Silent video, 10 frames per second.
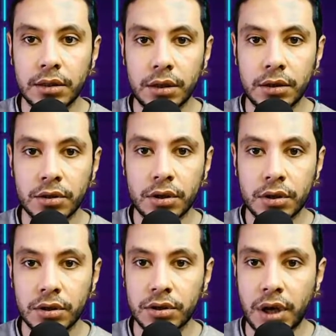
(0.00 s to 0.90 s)
is
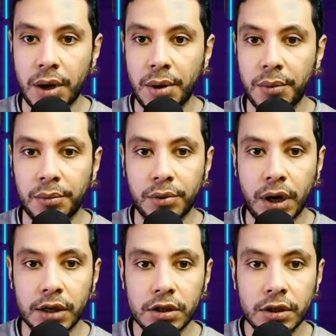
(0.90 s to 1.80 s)
the
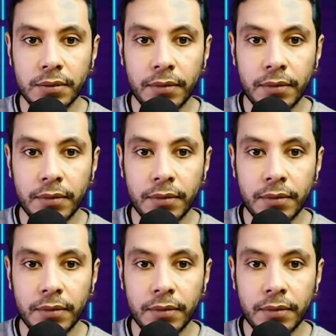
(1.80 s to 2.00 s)
price.